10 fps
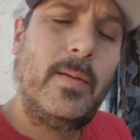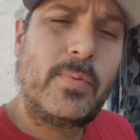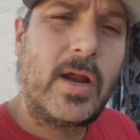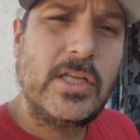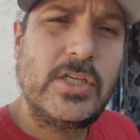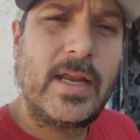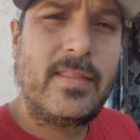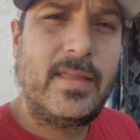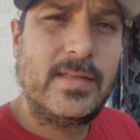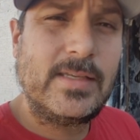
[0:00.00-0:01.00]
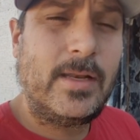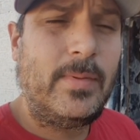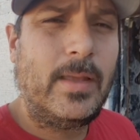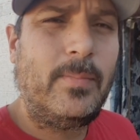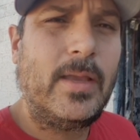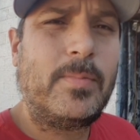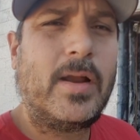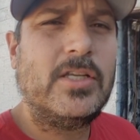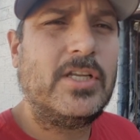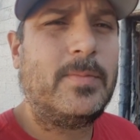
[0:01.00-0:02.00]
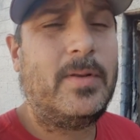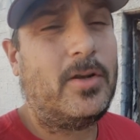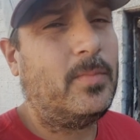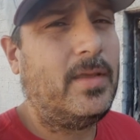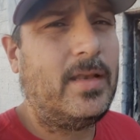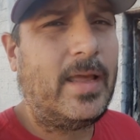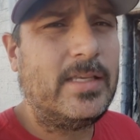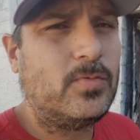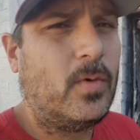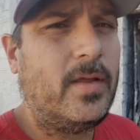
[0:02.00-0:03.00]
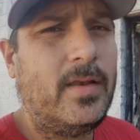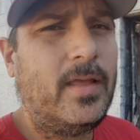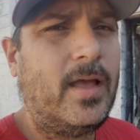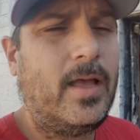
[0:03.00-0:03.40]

a project that is going to be a big project, but it'll be a nice one.